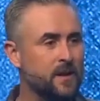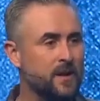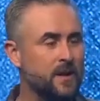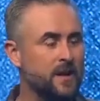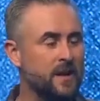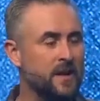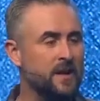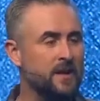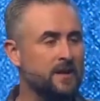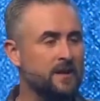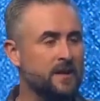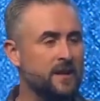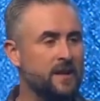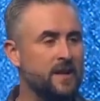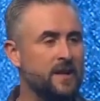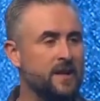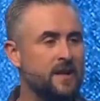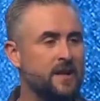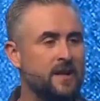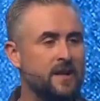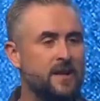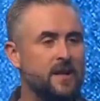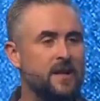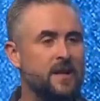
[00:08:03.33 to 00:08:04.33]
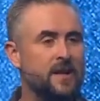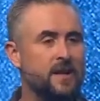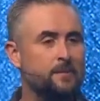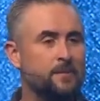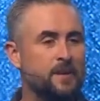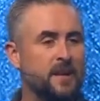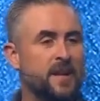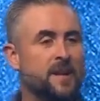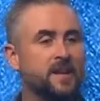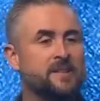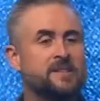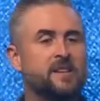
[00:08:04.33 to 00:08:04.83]
and he
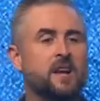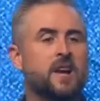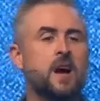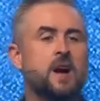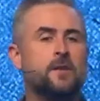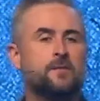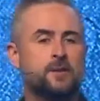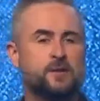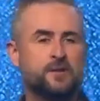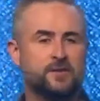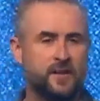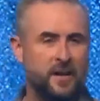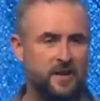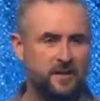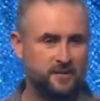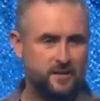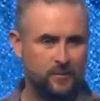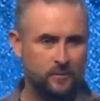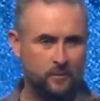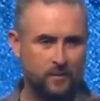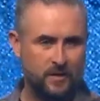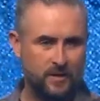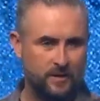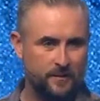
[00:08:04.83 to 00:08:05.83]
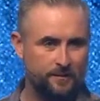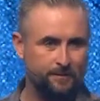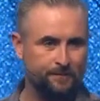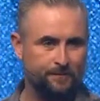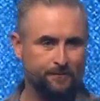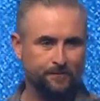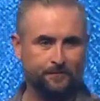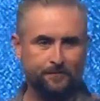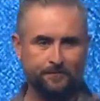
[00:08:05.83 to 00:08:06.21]
begins a conversation with him.